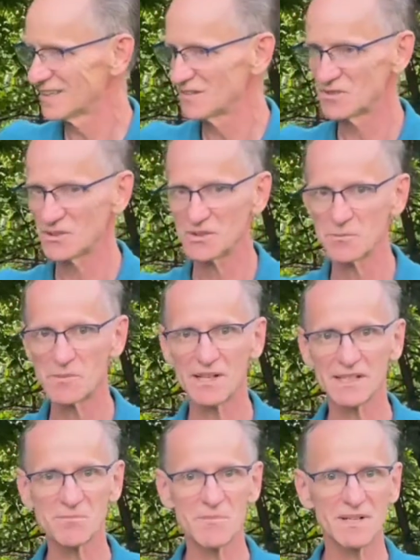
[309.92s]
Feel the
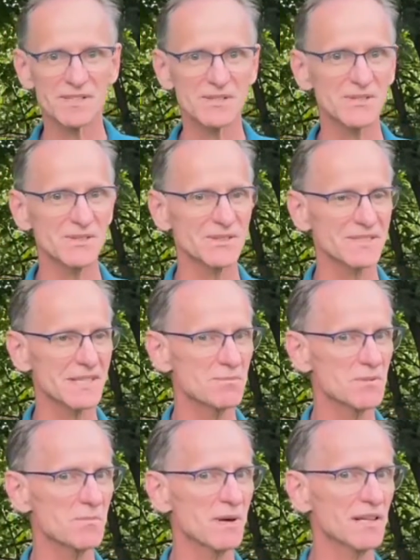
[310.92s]
belly muscles, keep
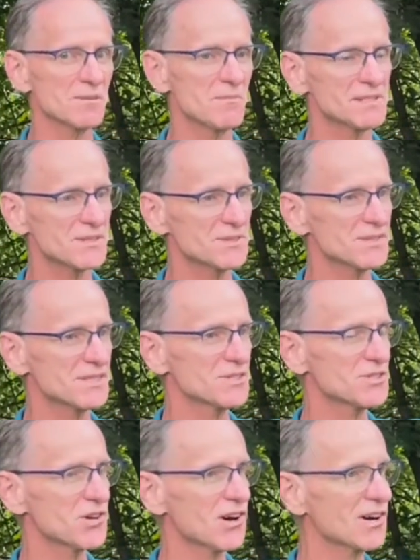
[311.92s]
the belly muscles in
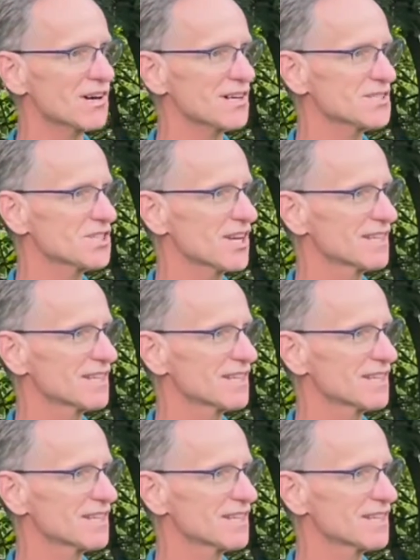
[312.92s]
charge.